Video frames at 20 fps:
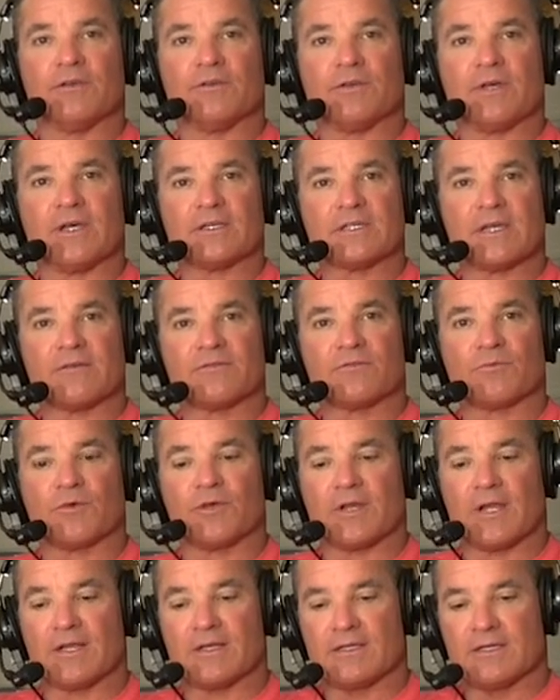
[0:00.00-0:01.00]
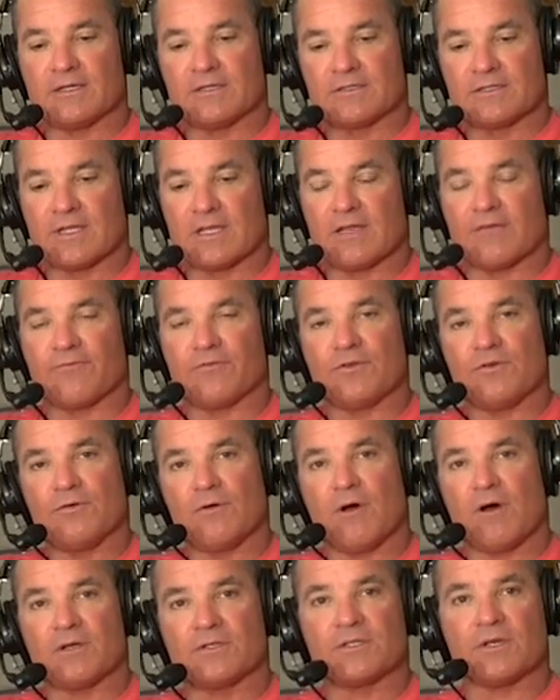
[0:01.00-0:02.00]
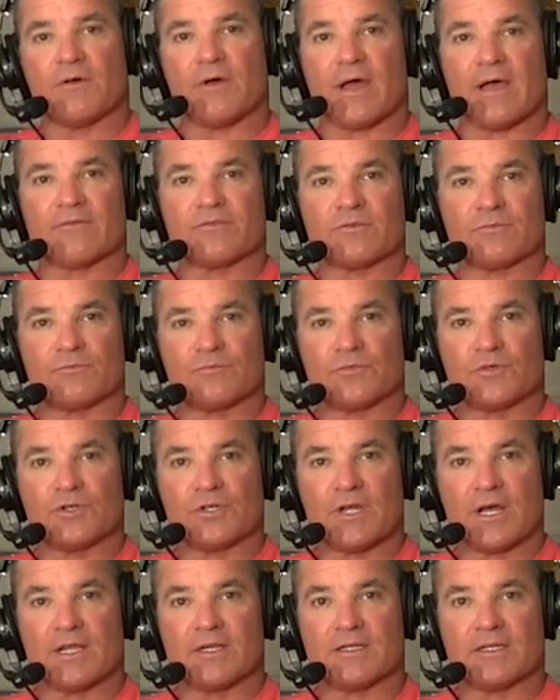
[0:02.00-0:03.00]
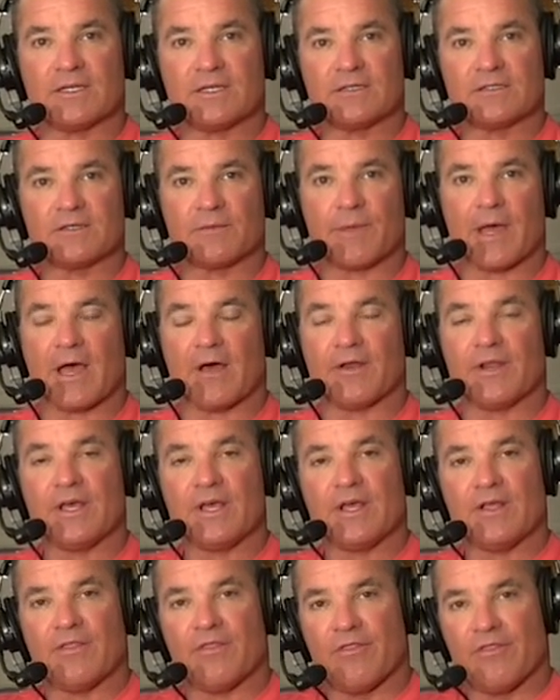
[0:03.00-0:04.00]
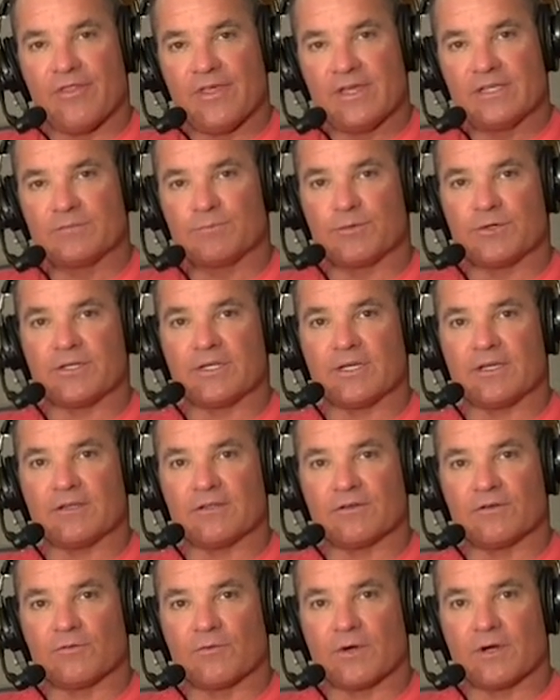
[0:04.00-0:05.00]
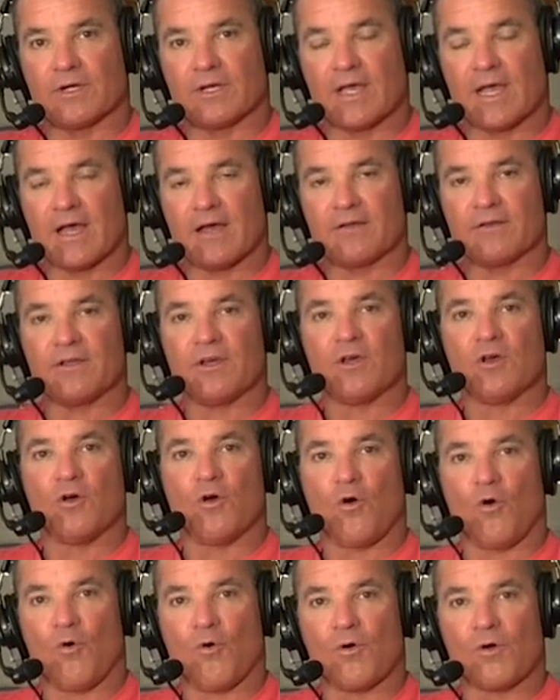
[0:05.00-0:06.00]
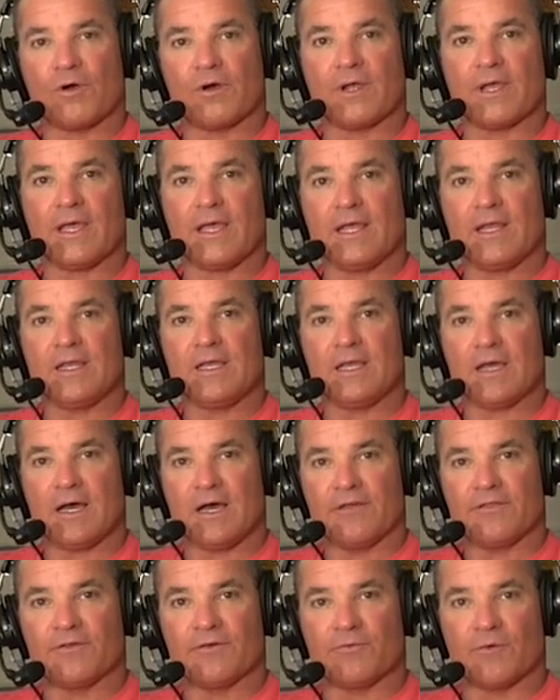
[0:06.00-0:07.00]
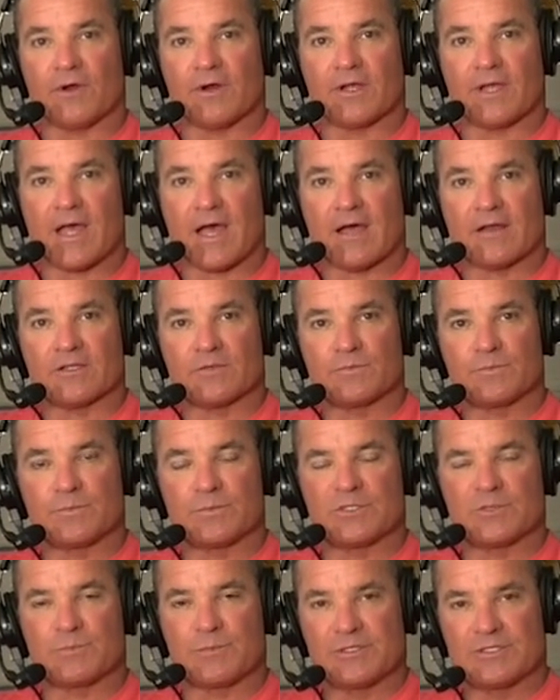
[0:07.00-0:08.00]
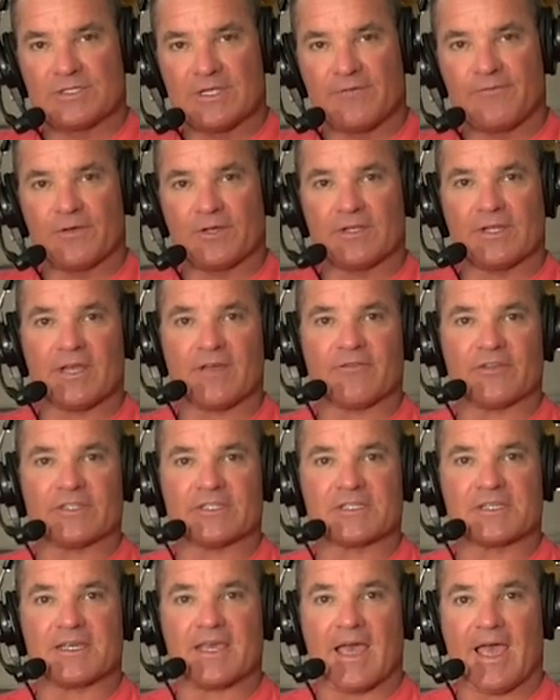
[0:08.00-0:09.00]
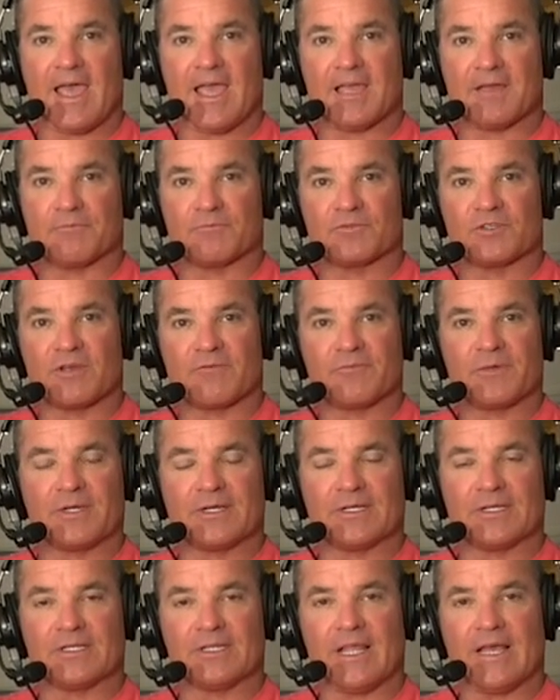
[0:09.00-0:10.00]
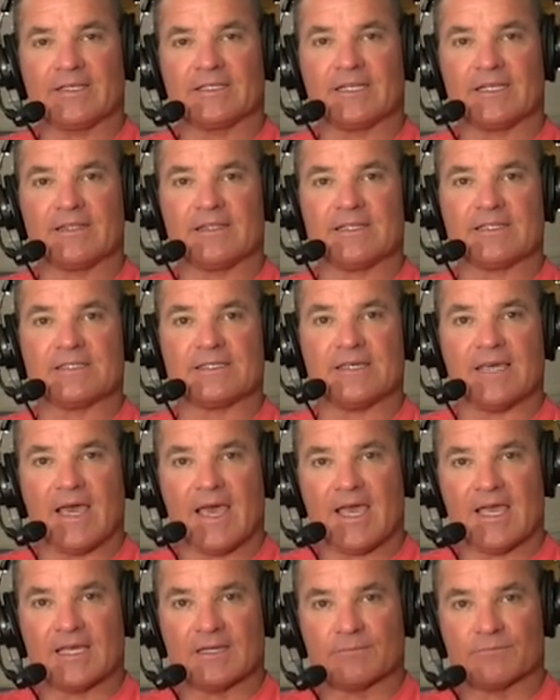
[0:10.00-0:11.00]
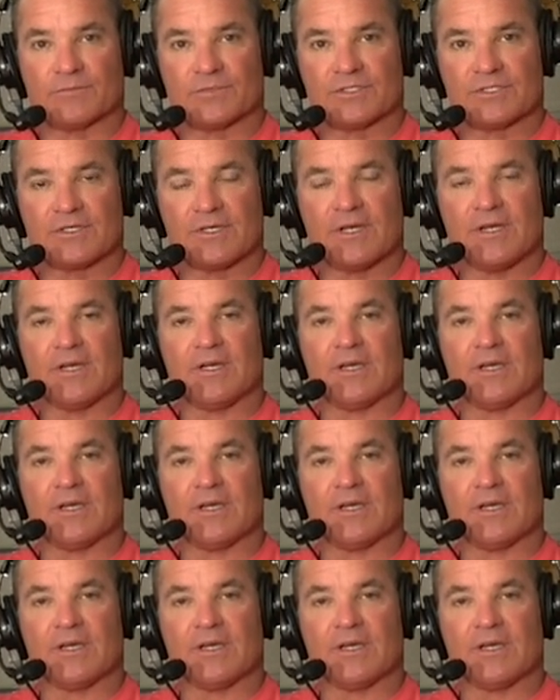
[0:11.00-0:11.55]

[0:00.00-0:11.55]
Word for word: You guys have some good ideas. If you also have some good ideas about this particular workout or any other workout, specifically if it's games, I've been collecting these games.